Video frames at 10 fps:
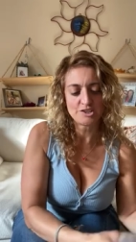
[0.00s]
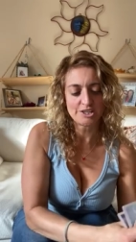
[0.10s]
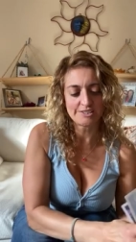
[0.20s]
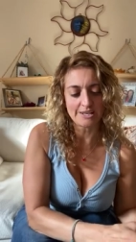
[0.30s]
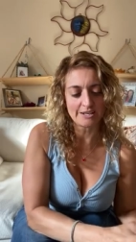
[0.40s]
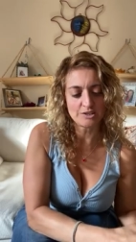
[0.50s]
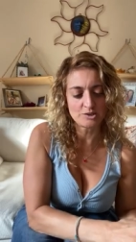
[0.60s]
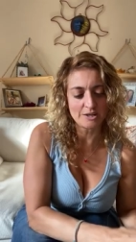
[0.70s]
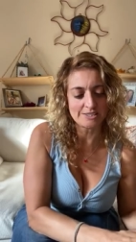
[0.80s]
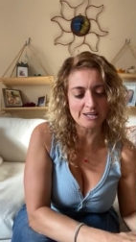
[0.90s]
You just
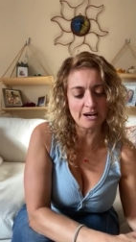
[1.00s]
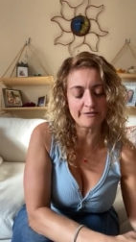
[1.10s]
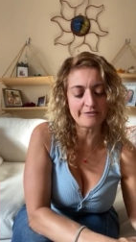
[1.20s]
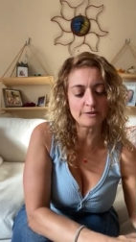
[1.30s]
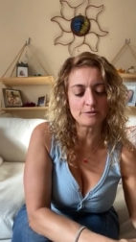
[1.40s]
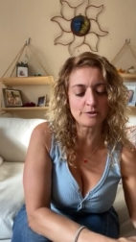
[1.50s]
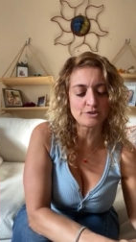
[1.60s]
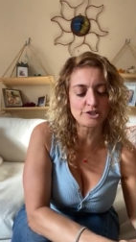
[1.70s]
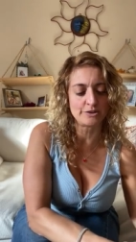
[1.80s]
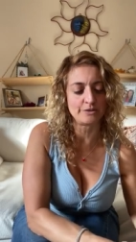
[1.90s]
got to trust. I feel
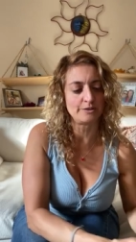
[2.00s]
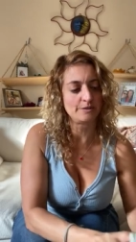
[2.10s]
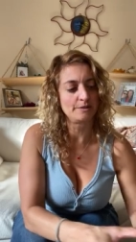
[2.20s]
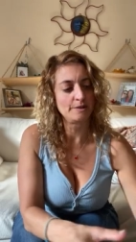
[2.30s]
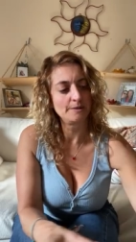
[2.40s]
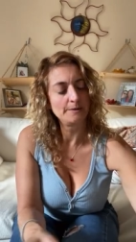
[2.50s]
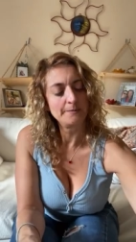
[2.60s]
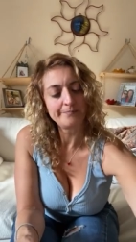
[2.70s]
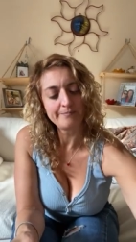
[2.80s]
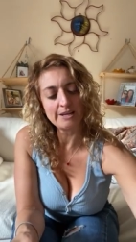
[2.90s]
nurtured
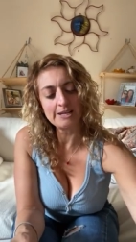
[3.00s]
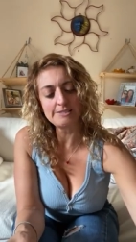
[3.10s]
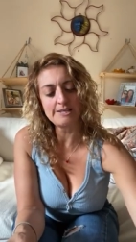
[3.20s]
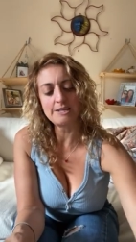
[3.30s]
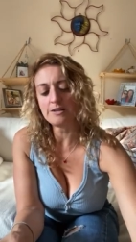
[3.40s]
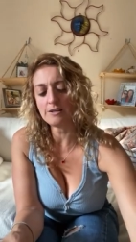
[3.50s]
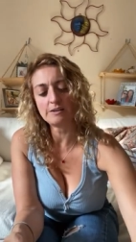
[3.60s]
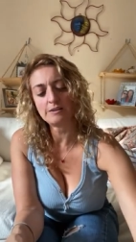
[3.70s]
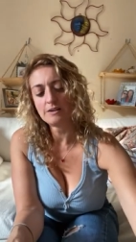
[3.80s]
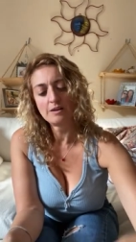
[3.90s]
is
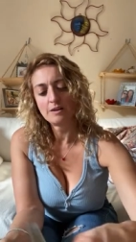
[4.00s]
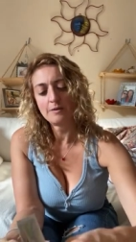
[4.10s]
here,